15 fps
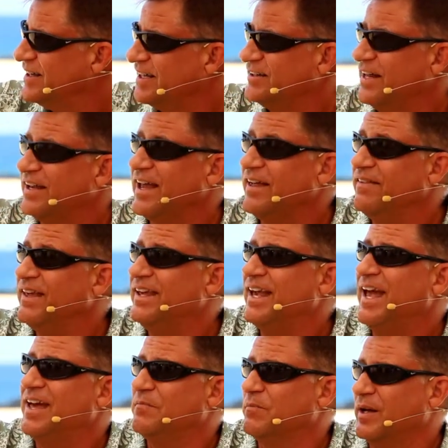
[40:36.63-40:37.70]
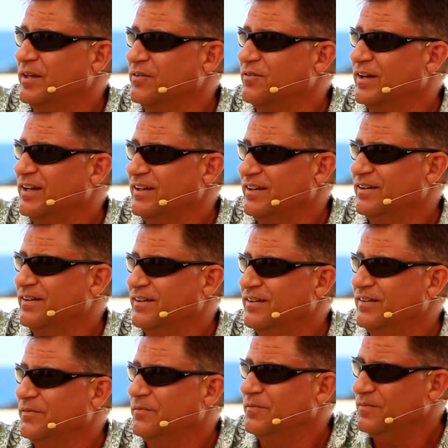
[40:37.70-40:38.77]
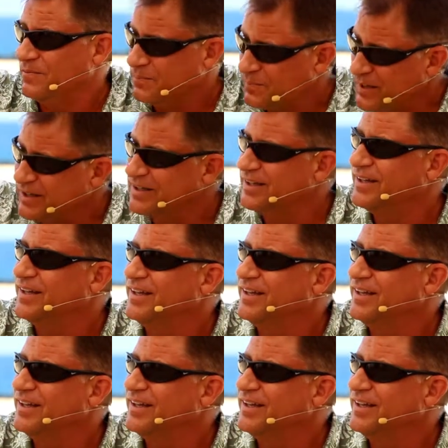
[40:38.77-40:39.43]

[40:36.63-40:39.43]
And they, and they can, by the way. But,